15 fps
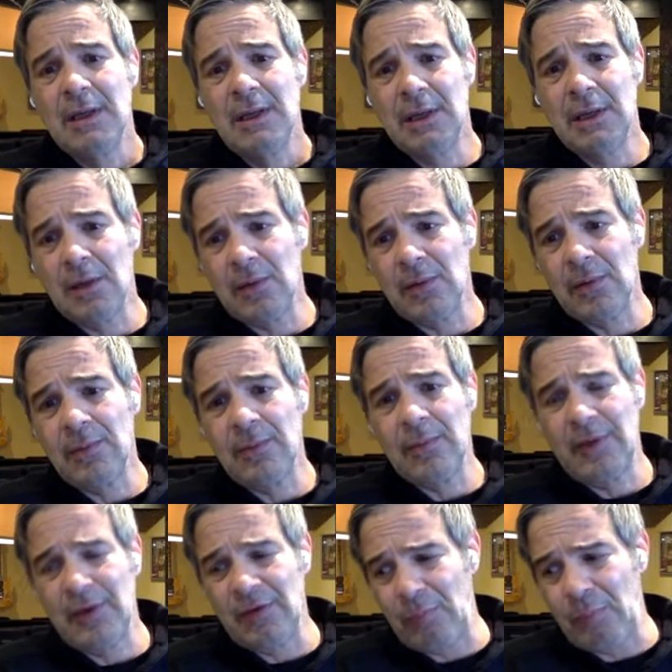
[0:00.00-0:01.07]
you know
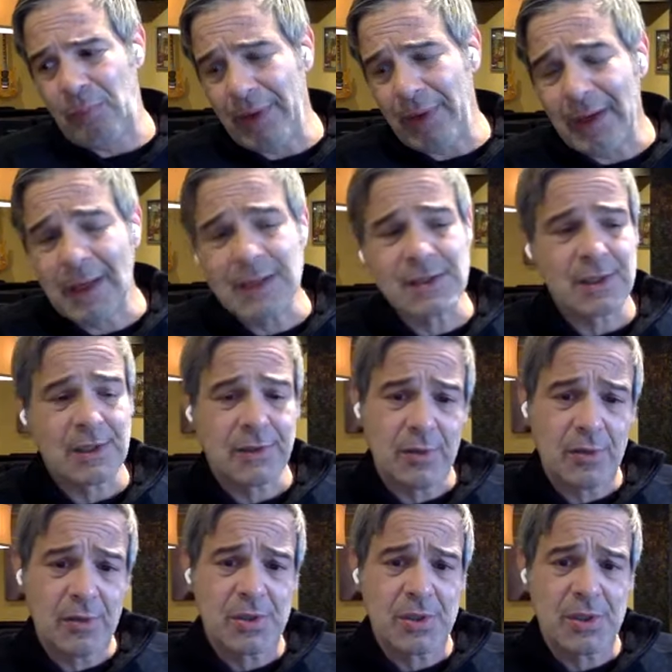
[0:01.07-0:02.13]
these big
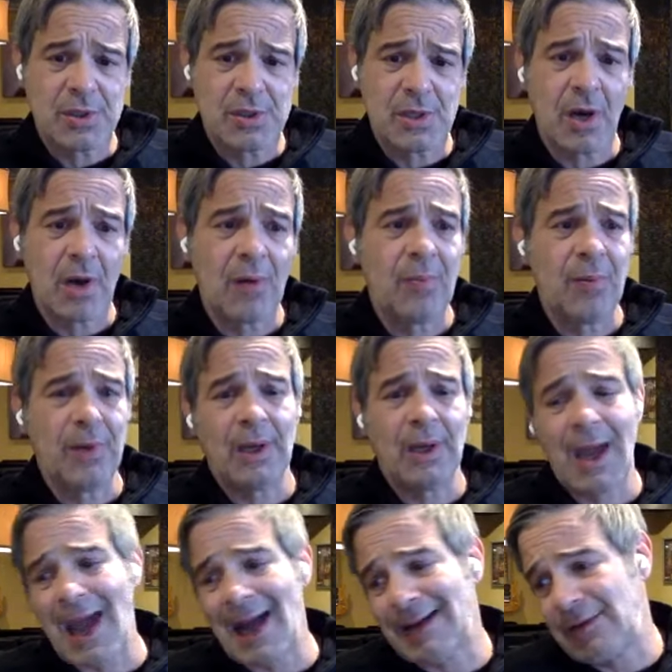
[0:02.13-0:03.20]
institutions are being
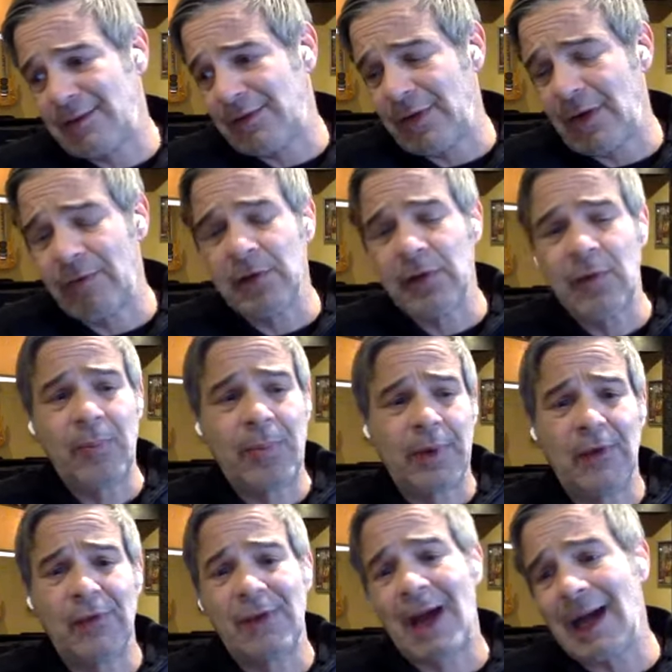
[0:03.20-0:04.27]
hacked several of the
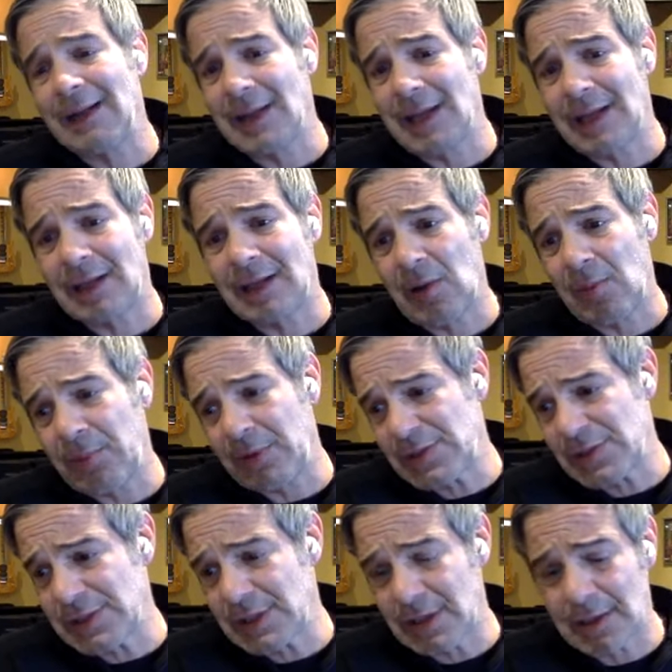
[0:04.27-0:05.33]
biggest online
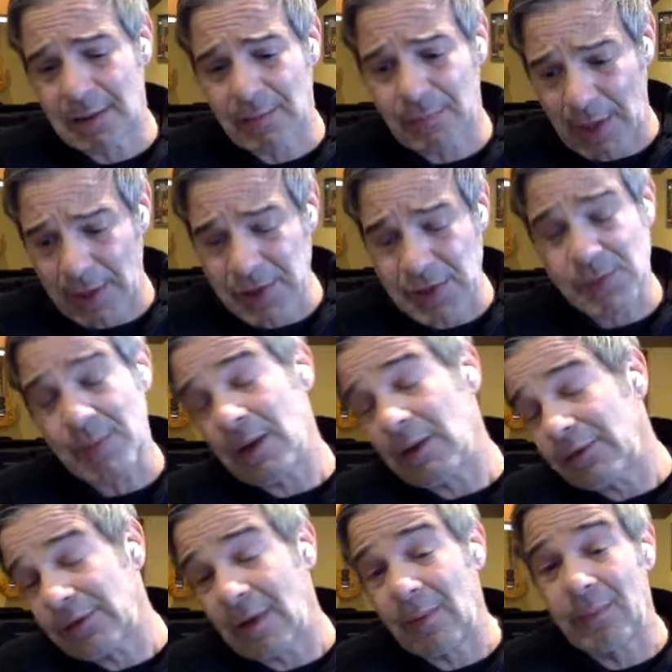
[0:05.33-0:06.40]
companies precious
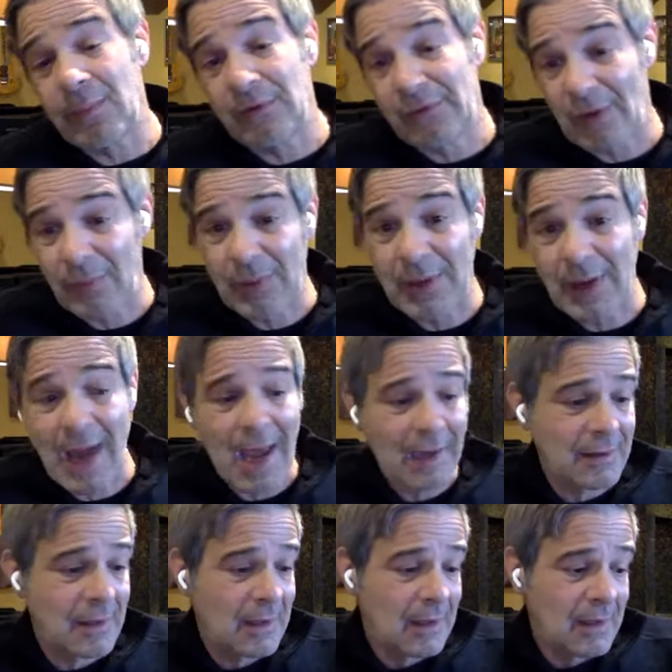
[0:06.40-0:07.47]
metals companies have been
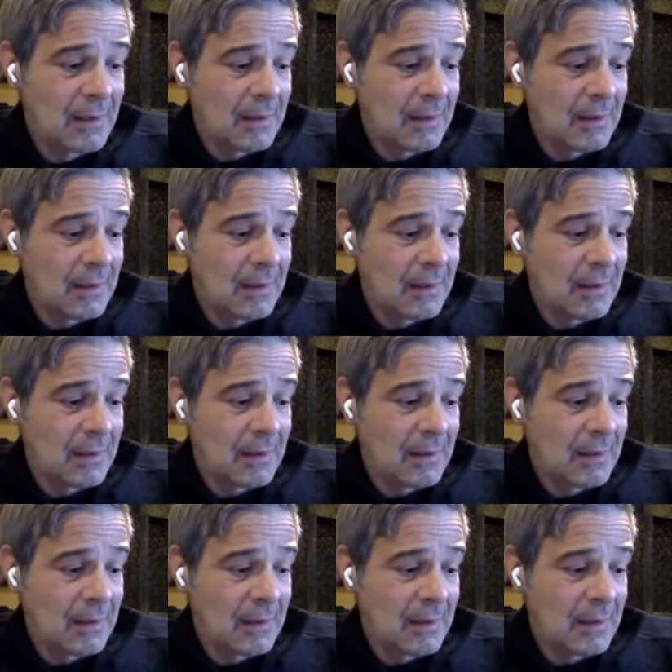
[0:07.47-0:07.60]
hacked